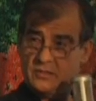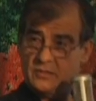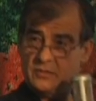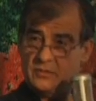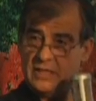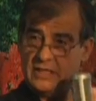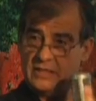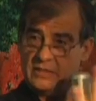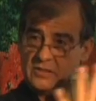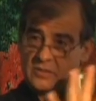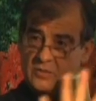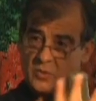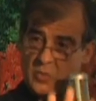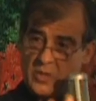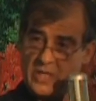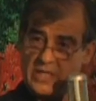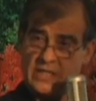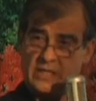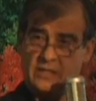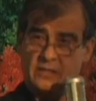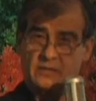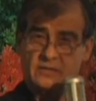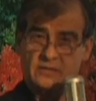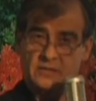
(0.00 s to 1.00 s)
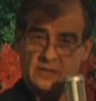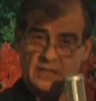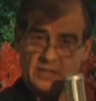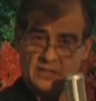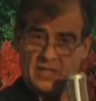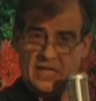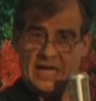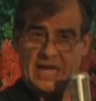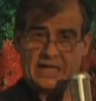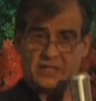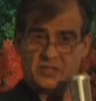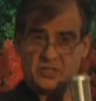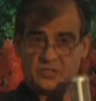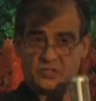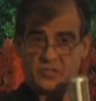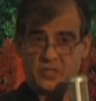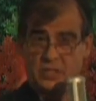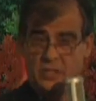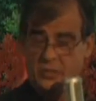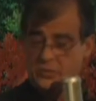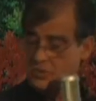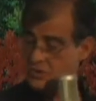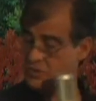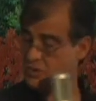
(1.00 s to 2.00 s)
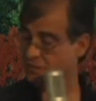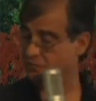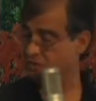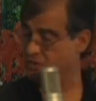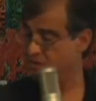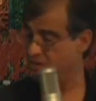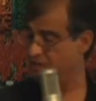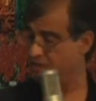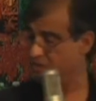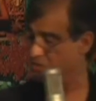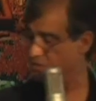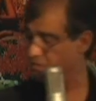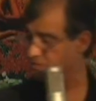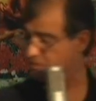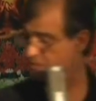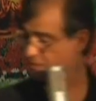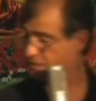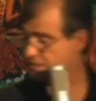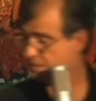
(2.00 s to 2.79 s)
that created Atlantis and other civilizations.